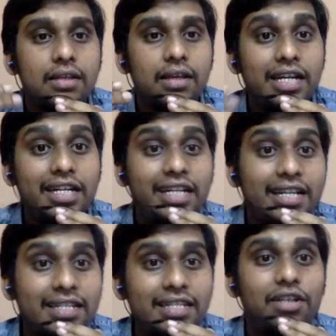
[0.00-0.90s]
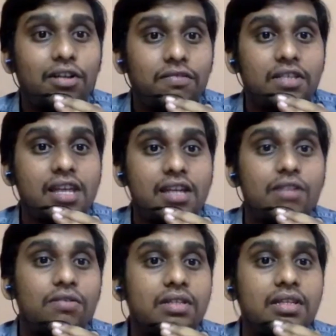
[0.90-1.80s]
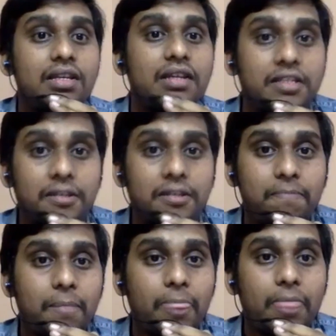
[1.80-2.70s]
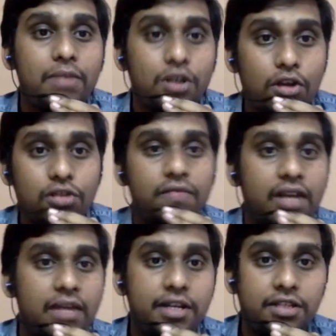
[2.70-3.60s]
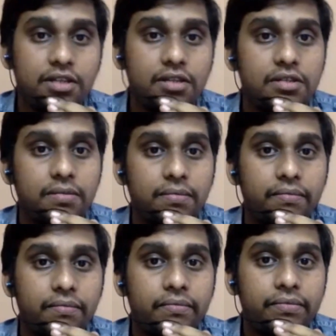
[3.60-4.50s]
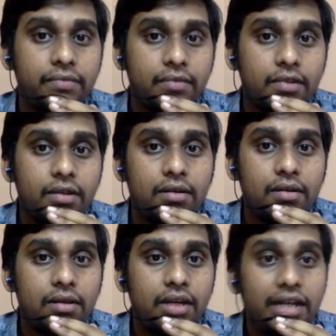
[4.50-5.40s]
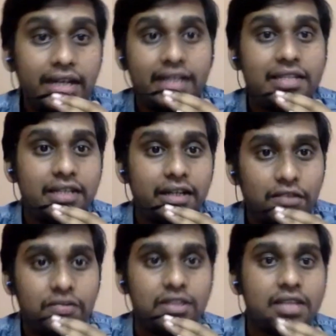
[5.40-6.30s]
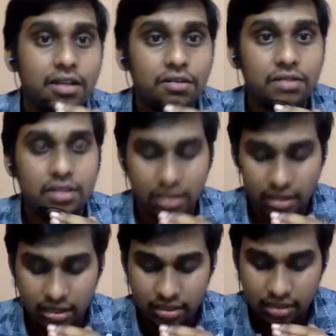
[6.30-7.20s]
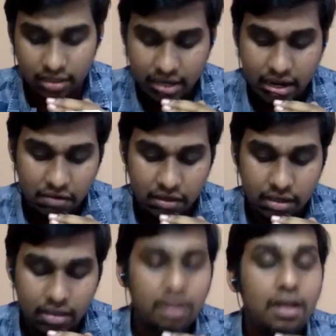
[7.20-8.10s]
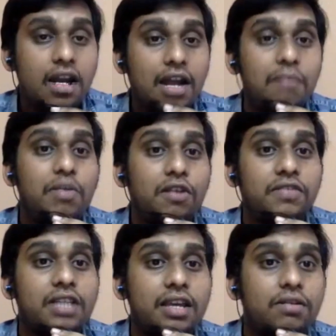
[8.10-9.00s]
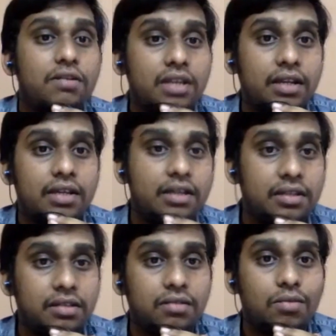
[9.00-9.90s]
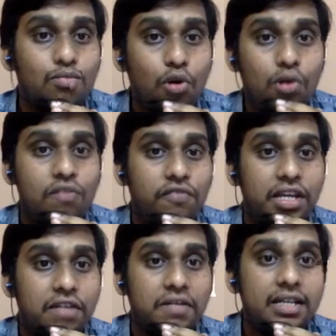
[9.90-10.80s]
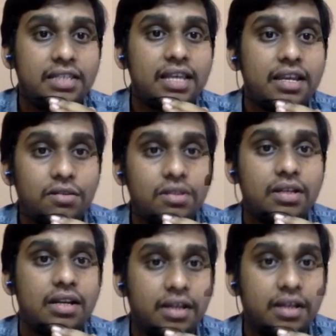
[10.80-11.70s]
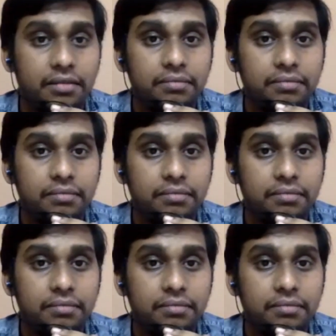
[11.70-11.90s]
intensity of the cyclones is increasing because of climate change. Intensity of the cyclones is increasing. Second one, number of cyclones are increasing. More frequently cyclones are occurring.